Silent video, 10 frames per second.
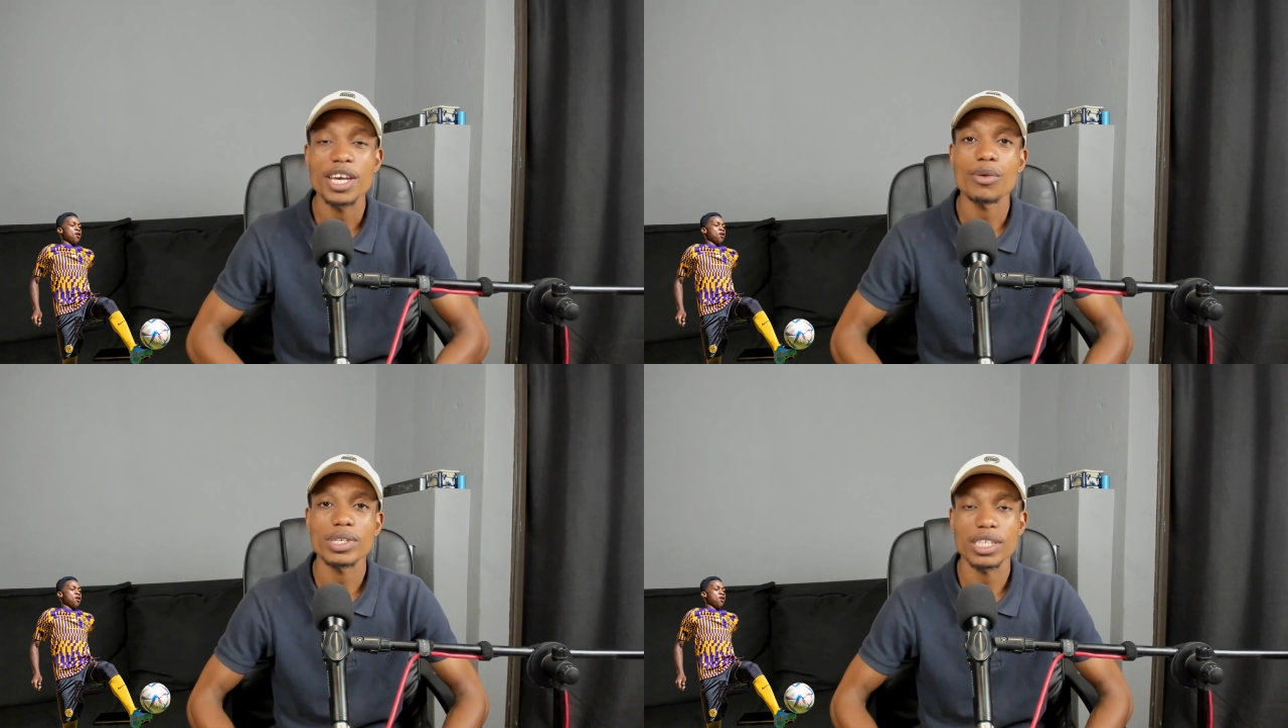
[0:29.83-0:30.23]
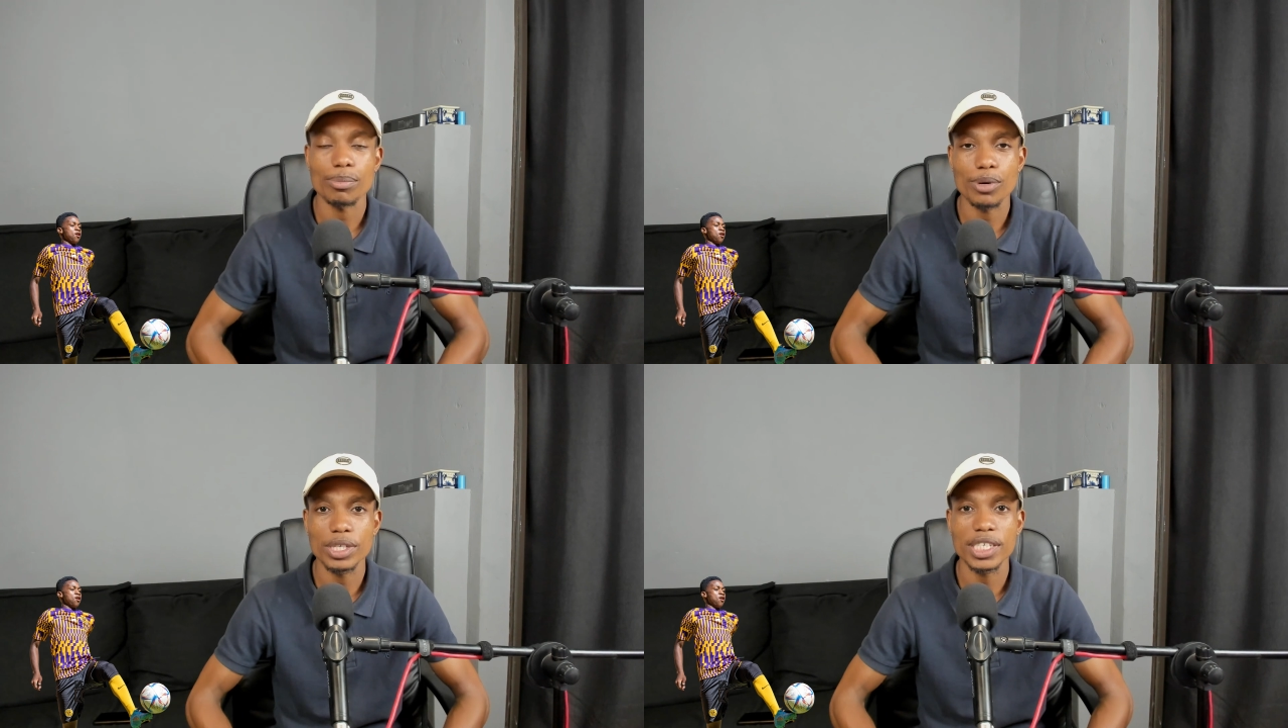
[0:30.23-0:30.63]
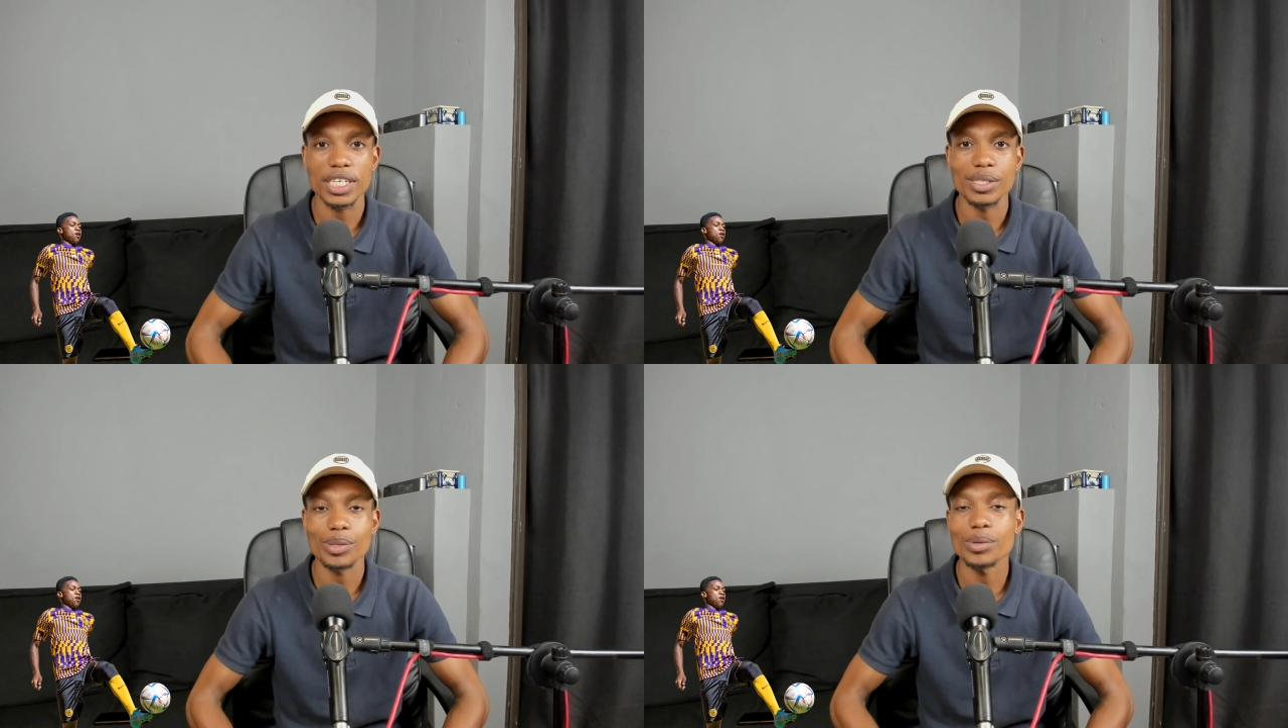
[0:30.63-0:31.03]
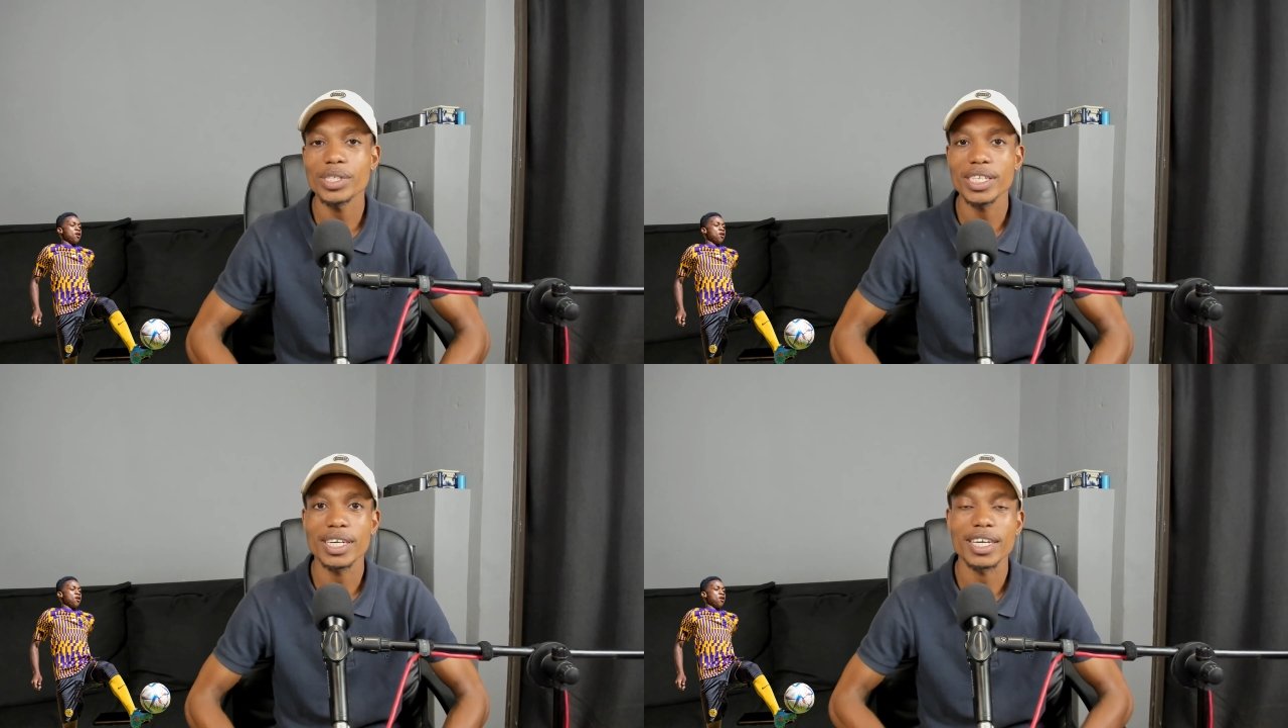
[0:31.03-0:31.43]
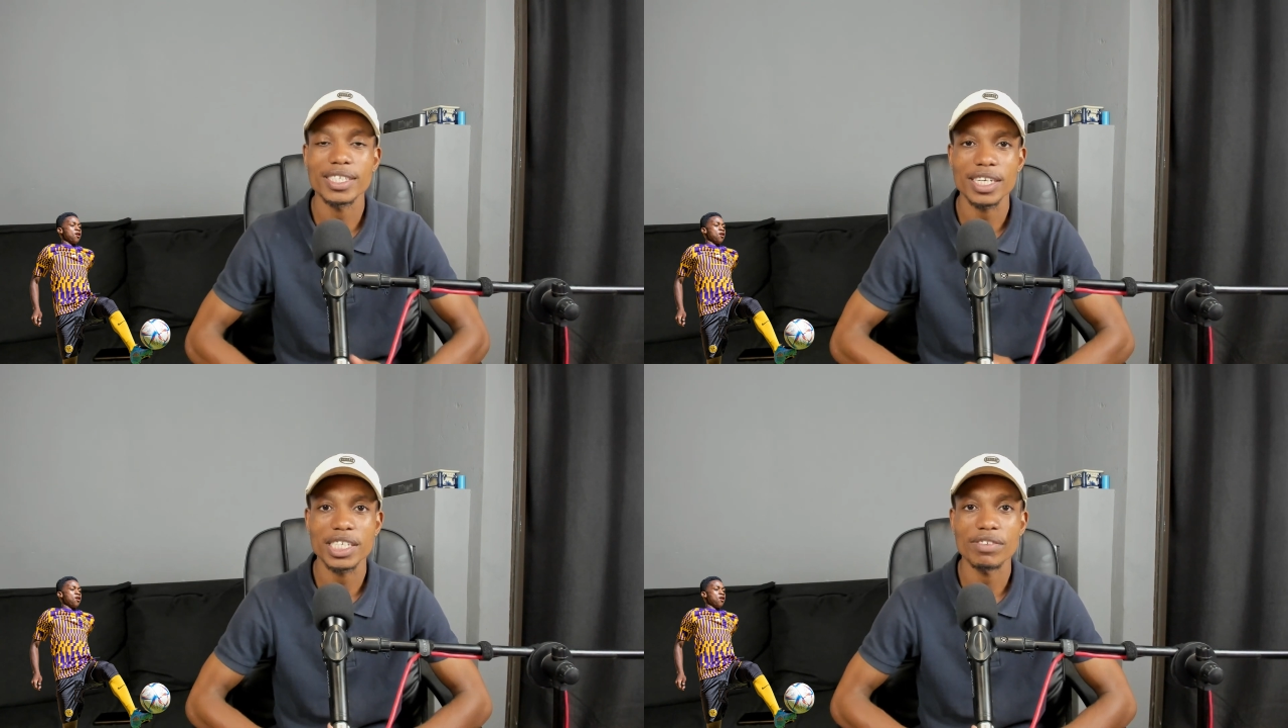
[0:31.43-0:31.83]
it was reported that
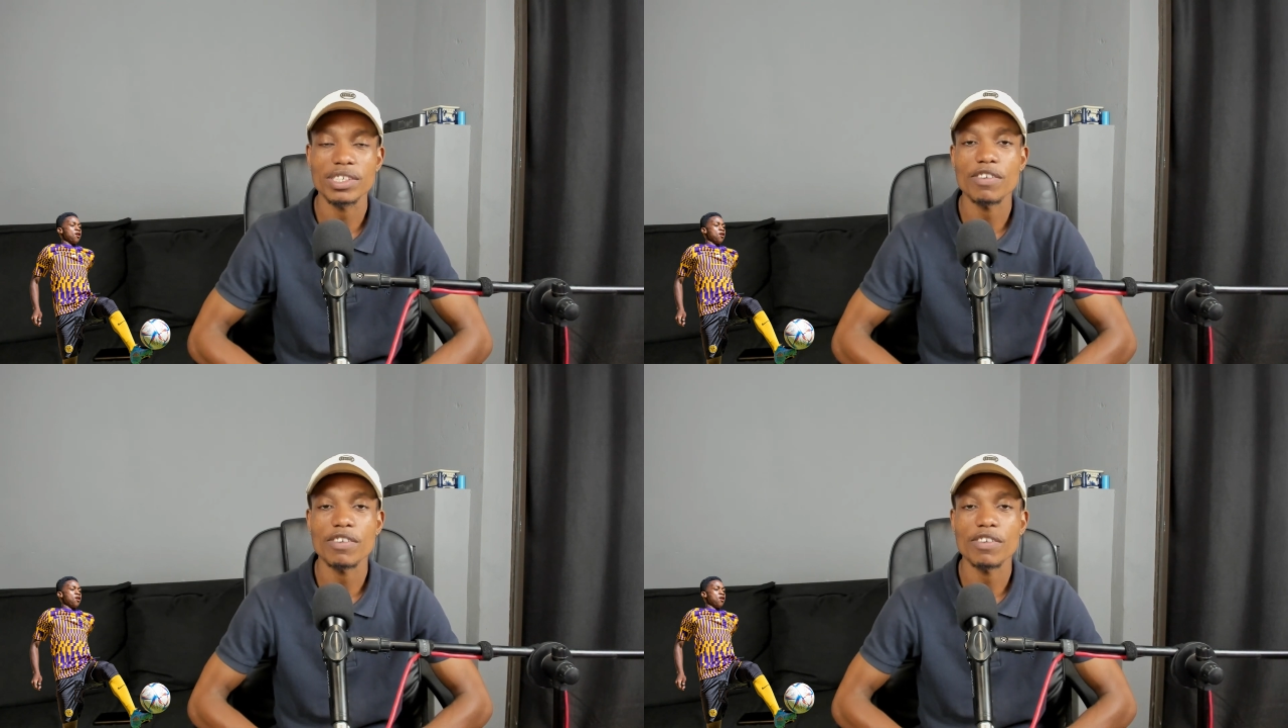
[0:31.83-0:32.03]
Kaizer Chiefs